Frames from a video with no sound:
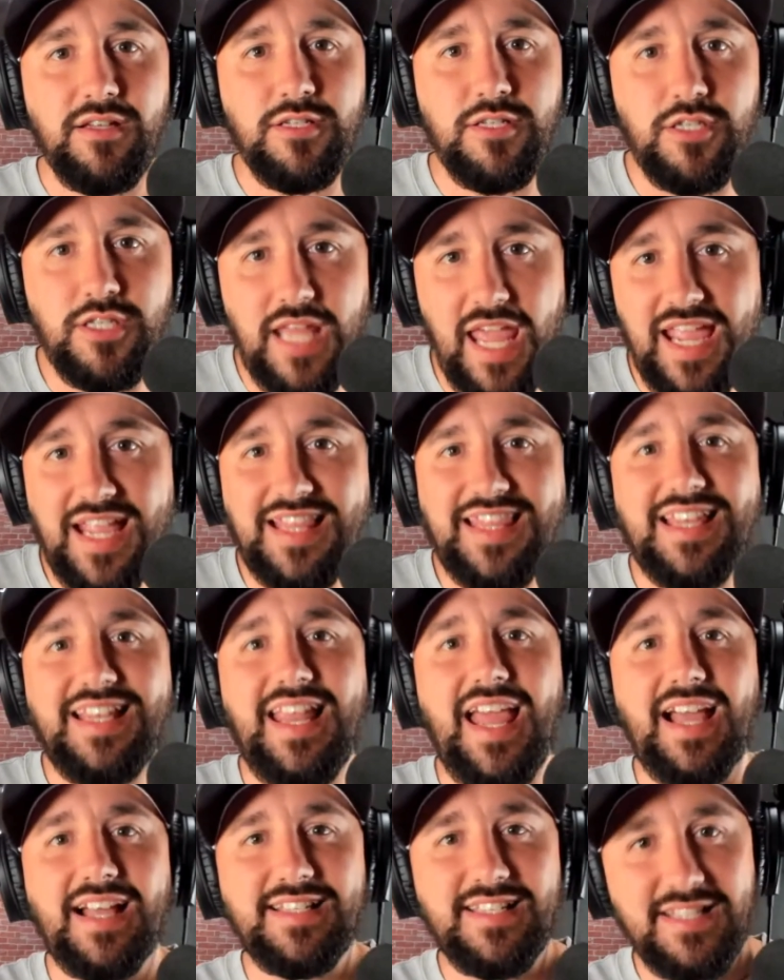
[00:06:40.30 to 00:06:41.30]
take the
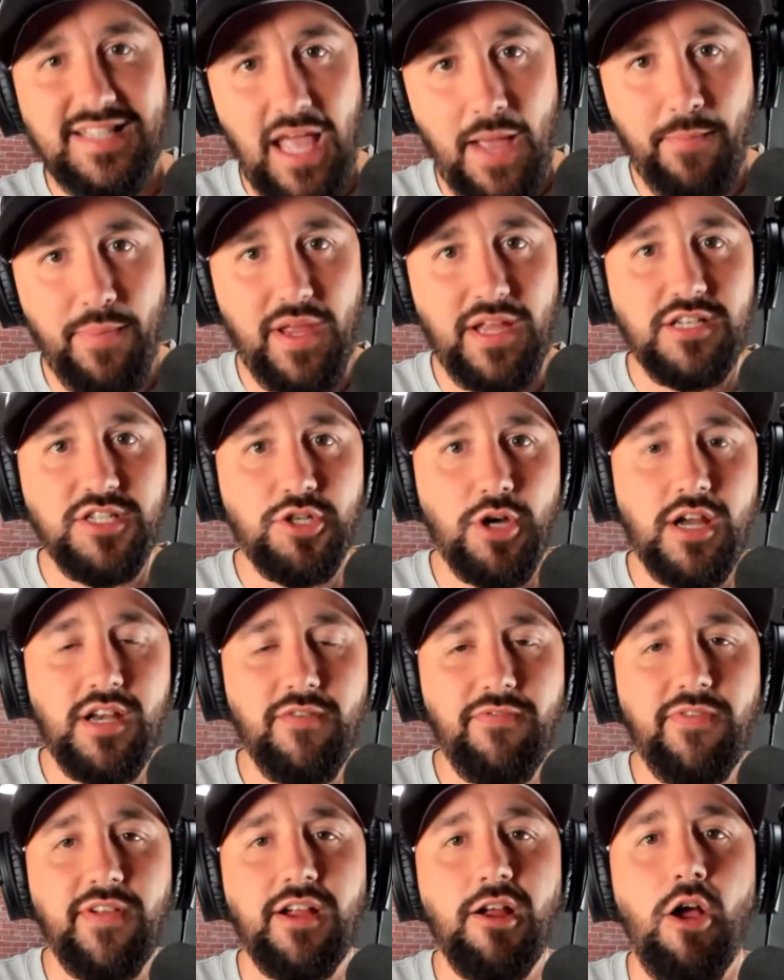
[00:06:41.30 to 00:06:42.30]
next step in trying to
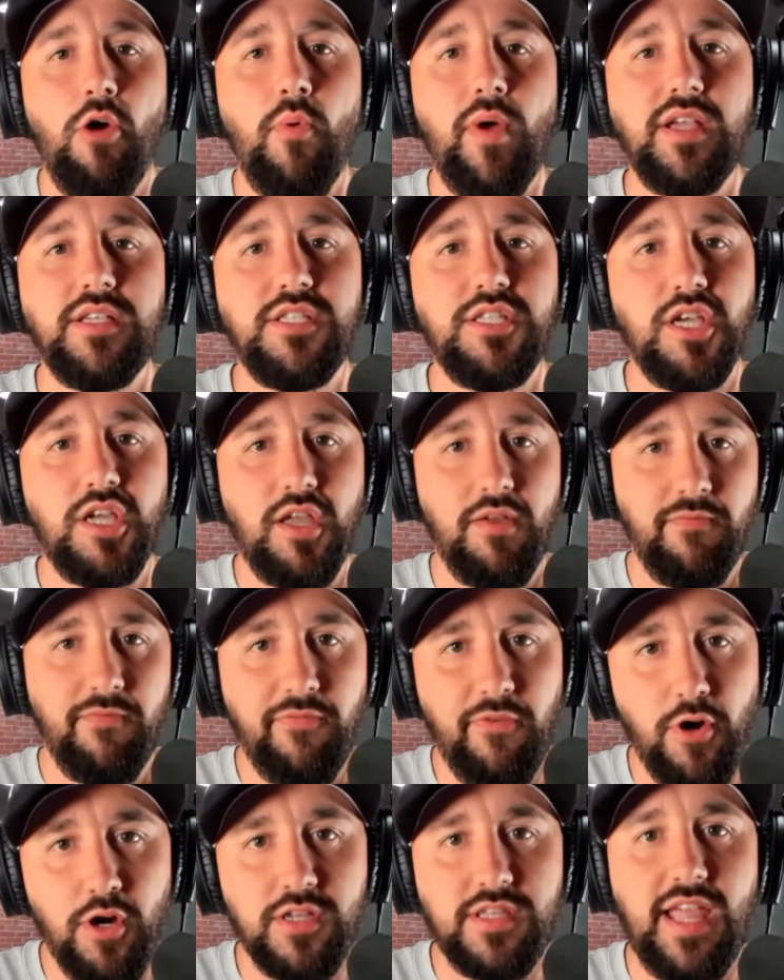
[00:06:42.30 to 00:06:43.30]
figure out ways to
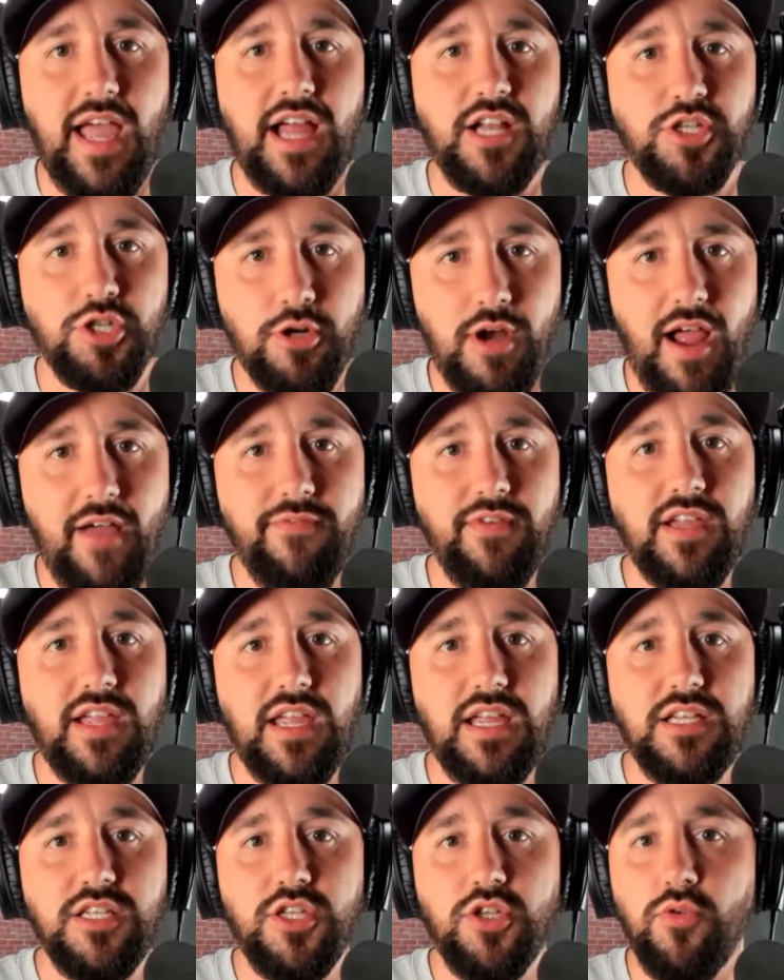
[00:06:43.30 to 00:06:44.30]
convert that traffic
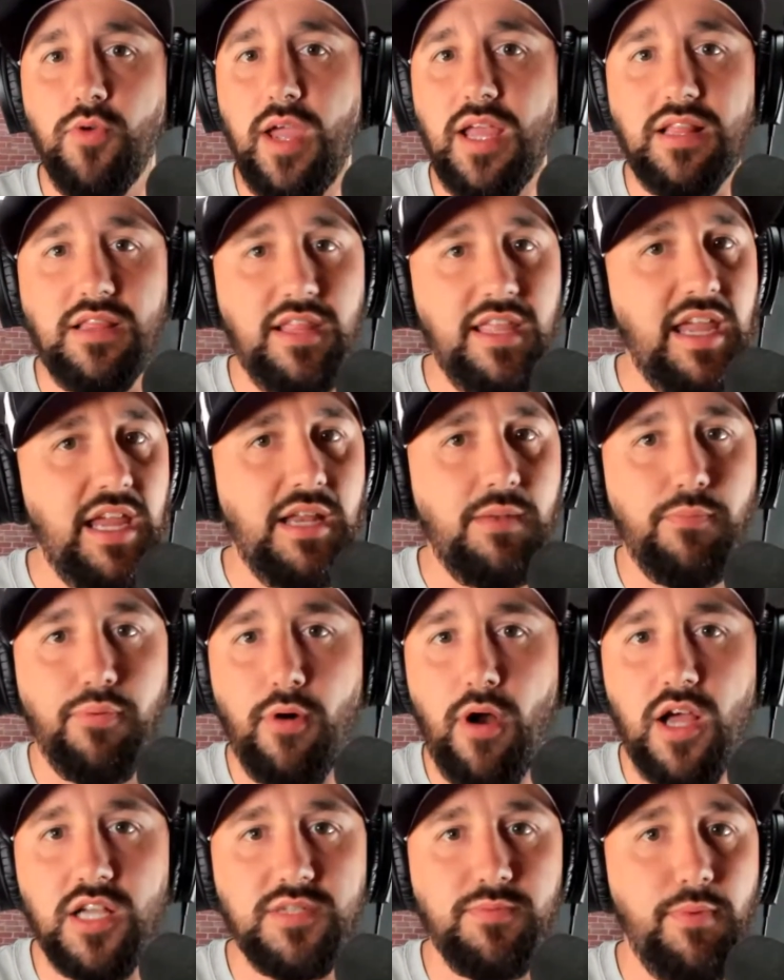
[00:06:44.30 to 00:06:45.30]
into a lead,
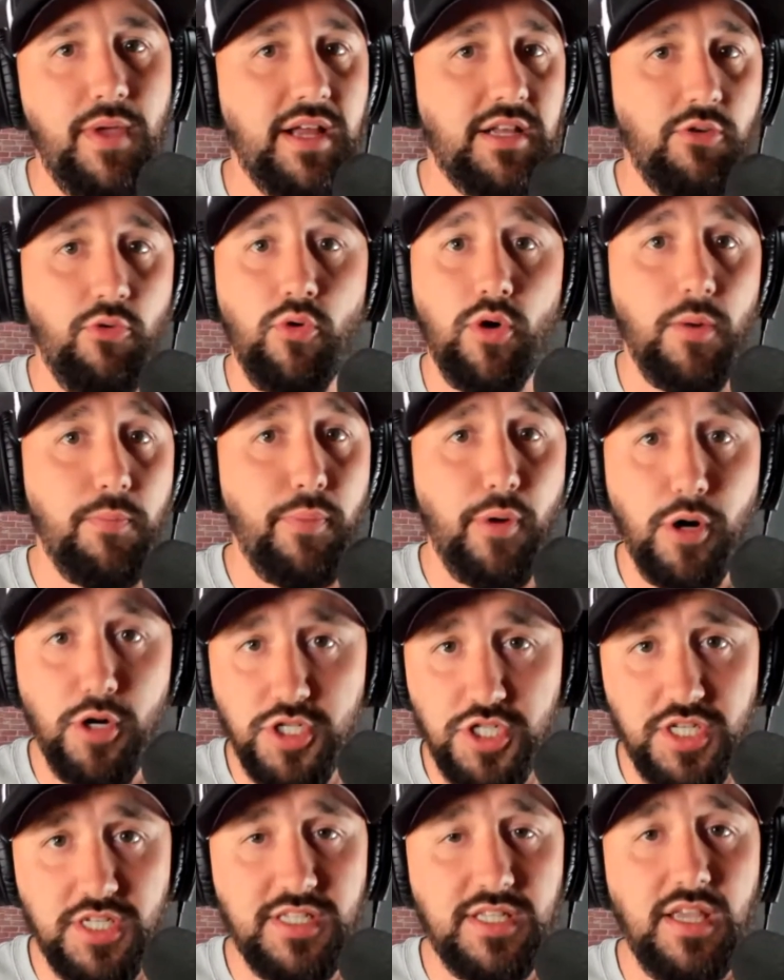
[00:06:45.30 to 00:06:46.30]
prospect, or a
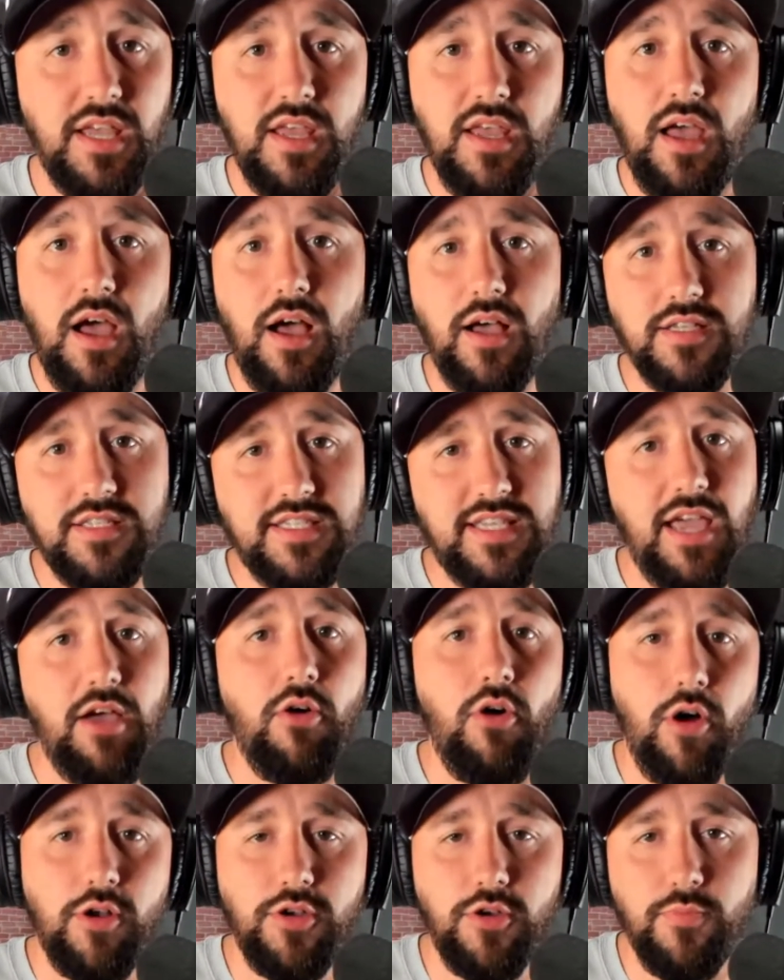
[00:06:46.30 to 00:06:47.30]
purchase sale
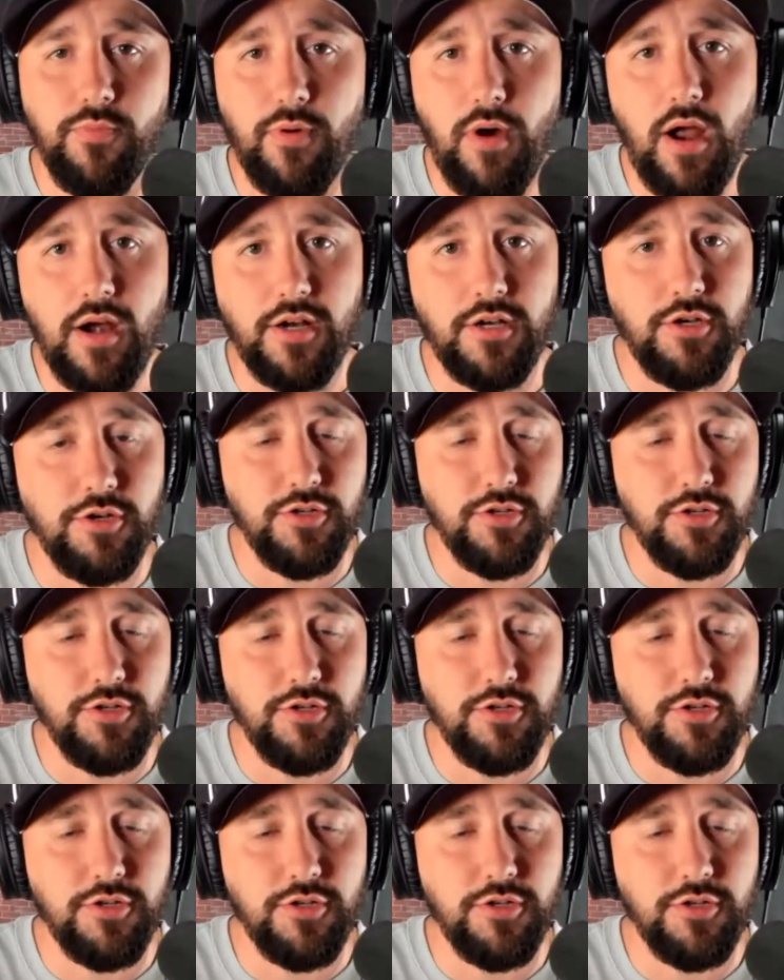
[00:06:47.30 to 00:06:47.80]
on your product or